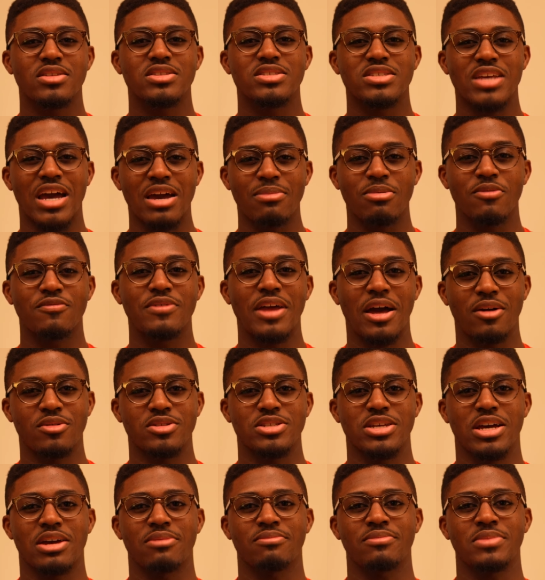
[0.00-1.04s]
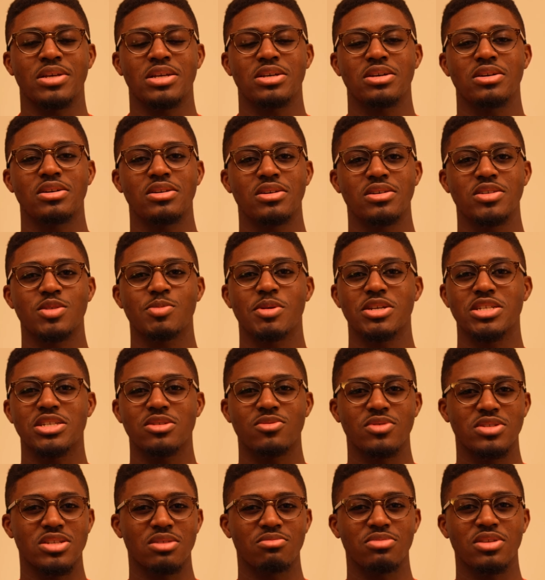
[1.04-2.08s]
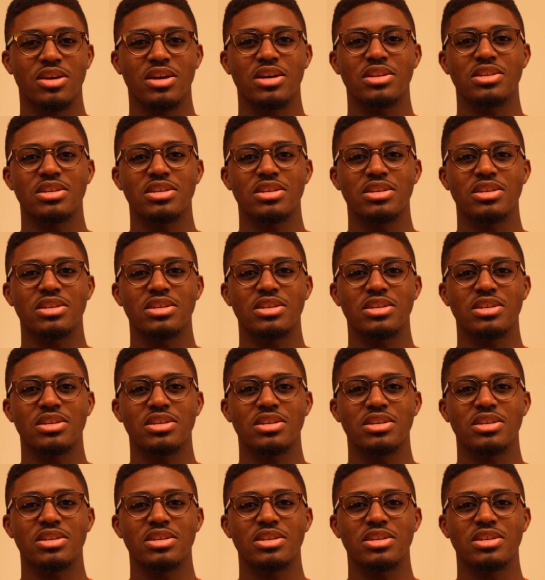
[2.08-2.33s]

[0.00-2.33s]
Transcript: type of downtime, especially with something like